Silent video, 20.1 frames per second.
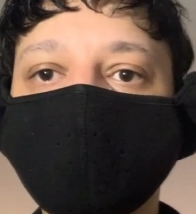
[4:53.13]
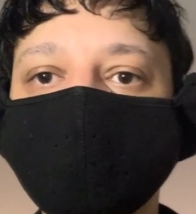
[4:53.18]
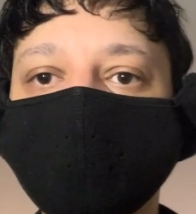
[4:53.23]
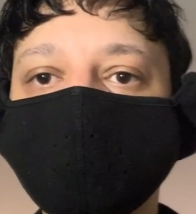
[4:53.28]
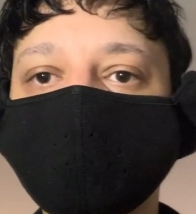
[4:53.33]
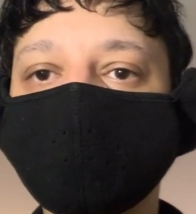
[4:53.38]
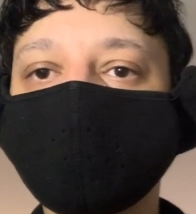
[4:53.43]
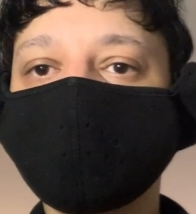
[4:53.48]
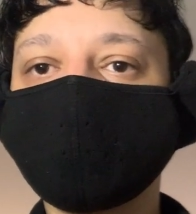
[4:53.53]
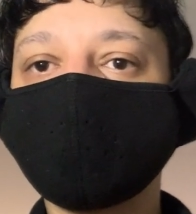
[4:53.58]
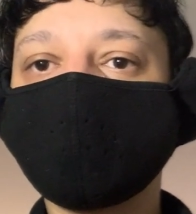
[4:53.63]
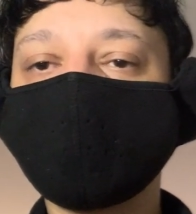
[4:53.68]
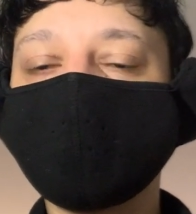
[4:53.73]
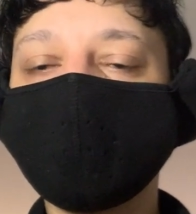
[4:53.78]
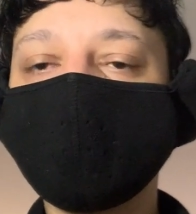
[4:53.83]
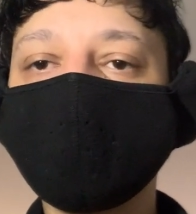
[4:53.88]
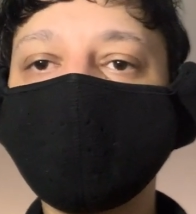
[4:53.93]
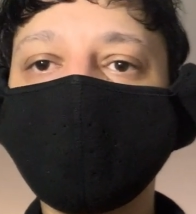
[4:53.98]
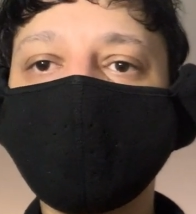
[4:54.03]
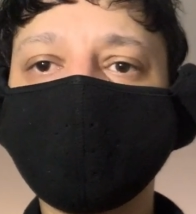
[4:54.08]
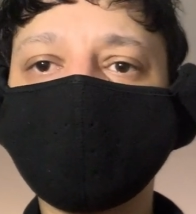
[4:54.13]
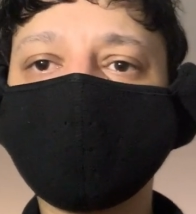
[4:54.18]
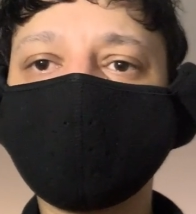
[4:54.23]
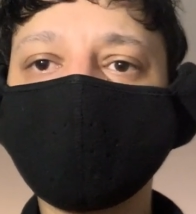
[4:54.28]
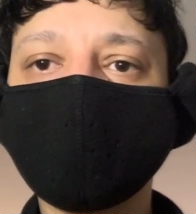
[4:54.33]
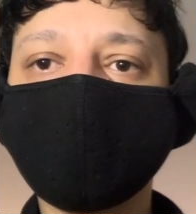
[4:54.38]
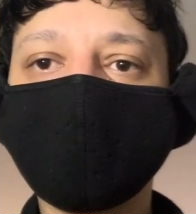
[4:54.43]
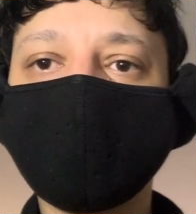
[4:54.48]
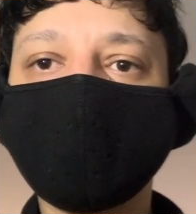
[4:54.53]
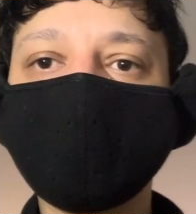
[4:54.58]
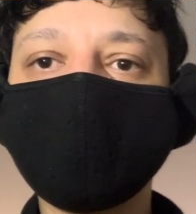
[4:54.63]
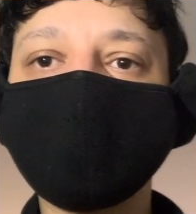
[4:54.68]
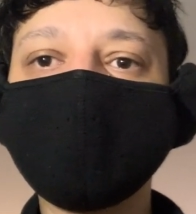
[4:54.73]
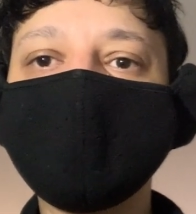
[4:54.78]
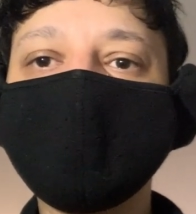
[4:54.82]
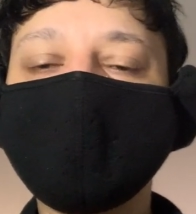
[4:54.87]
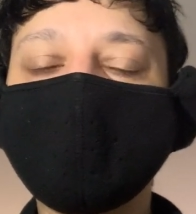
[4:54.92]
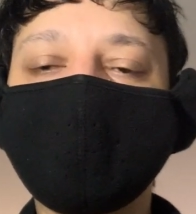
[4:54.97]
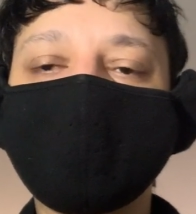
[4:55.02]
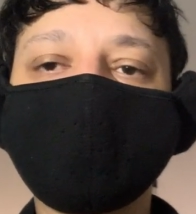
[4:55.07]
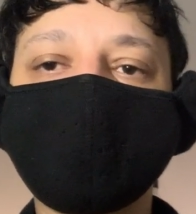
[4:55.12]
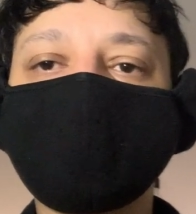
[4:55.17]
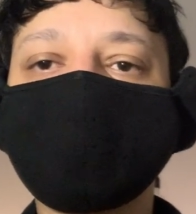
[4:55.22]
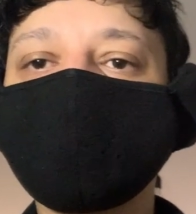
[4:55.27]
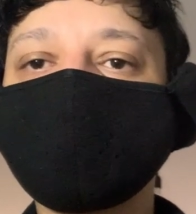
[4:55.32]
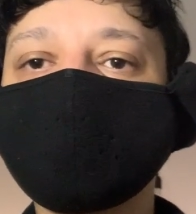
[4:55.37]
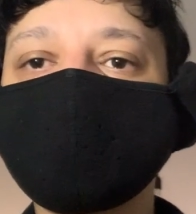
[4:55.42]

the tutorial of Drupal. I'm not